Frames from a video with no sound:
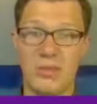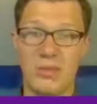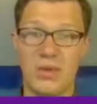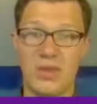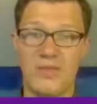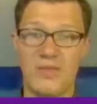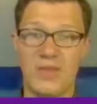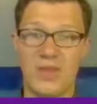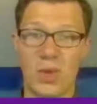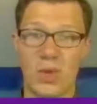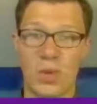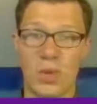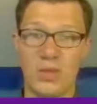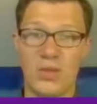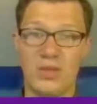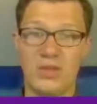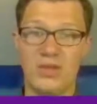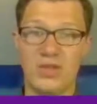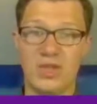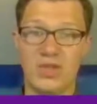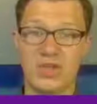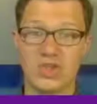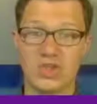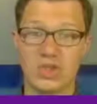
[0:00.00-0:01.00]
of the
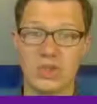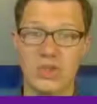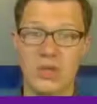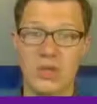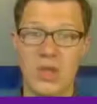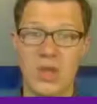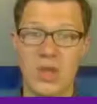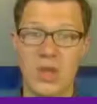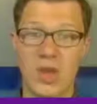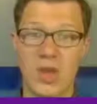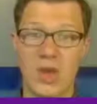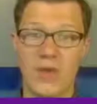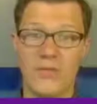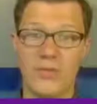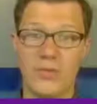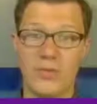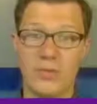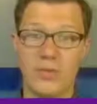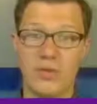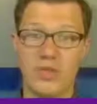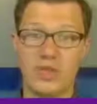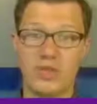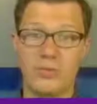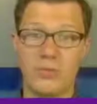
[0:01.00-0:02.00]
orientation of the
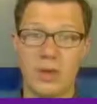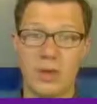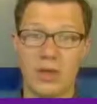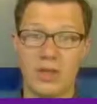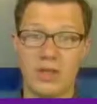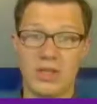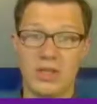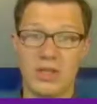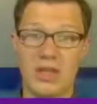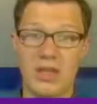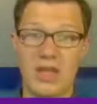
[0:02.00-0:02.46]
rigid body